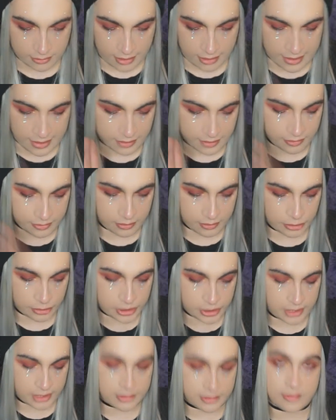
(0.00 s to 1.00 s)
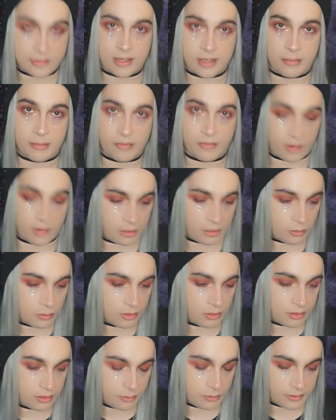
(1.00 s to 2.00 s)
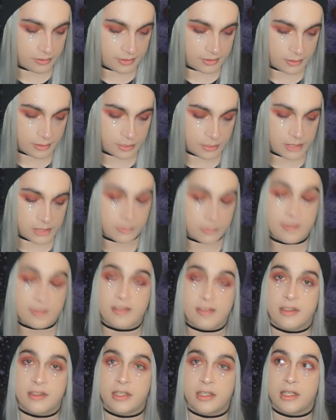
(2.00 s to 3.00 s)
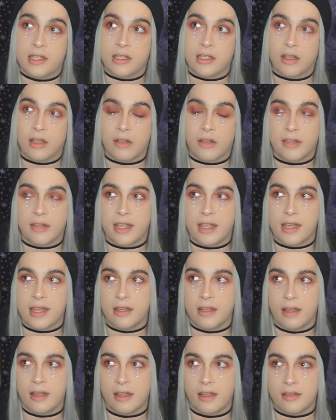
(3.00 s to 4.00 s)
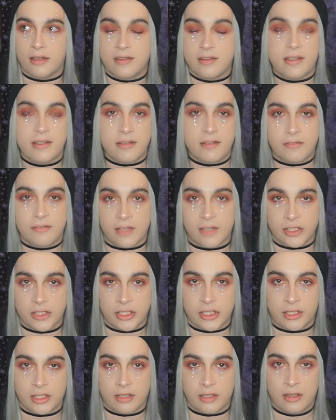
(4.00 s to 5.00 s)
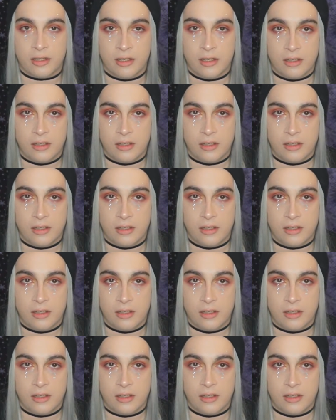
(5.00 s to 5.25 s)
I associate this type of artwork with like what you would see on like a teen fiction